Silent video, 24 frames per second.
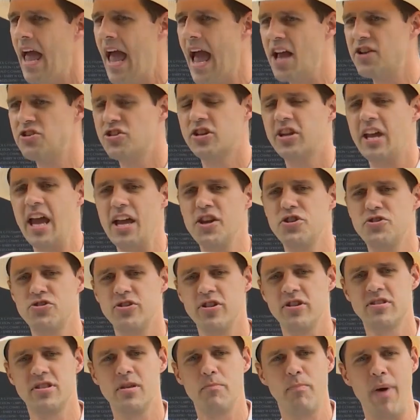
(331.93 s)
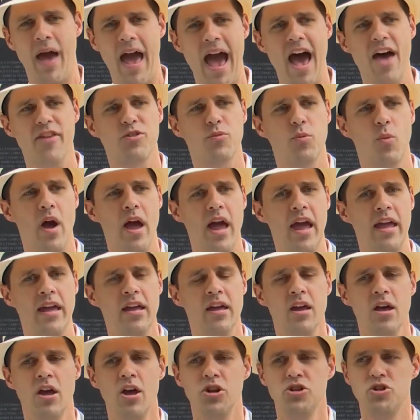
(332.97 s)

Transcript: Education is the pathway